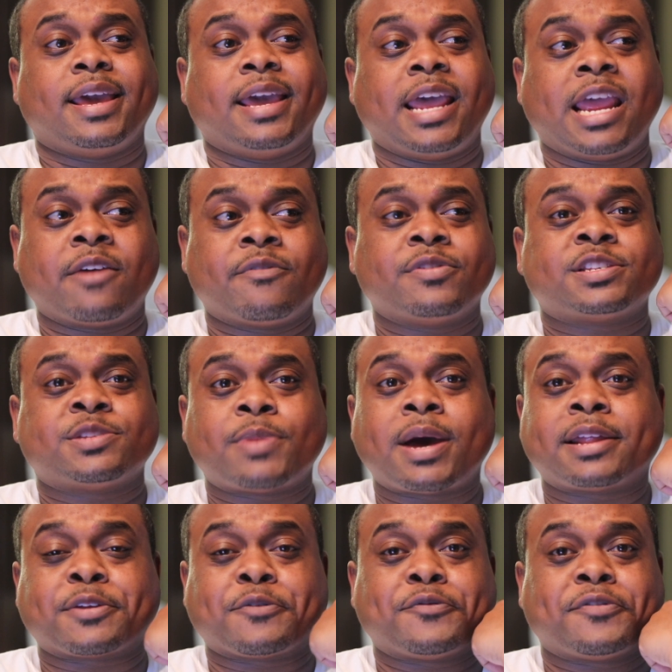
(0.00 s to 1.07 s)
every
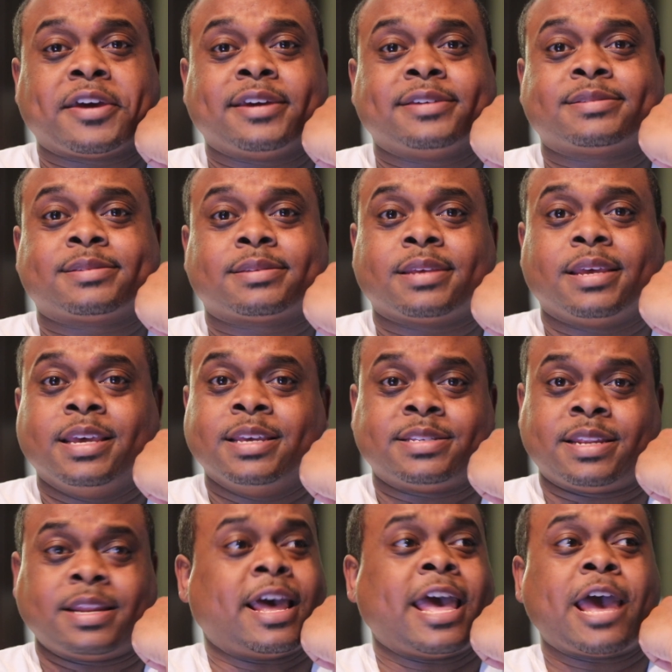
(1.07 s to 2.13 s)
smiling face
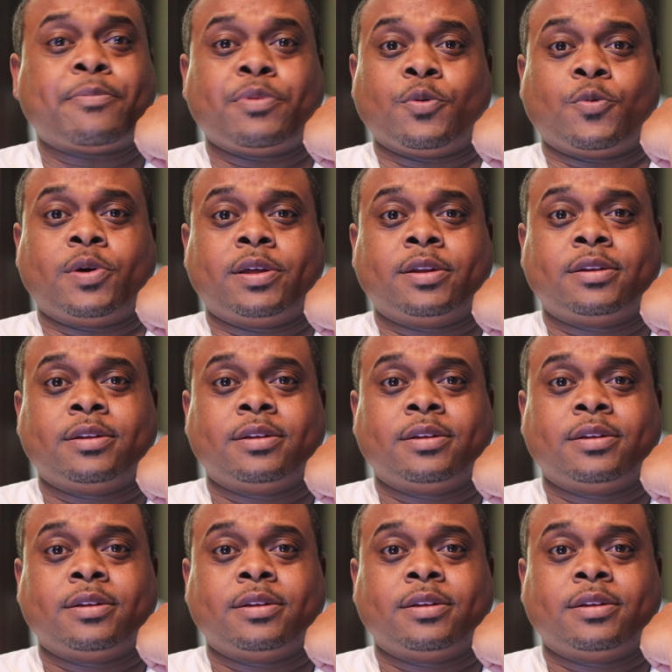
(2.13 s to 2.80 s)
isn't a happy one.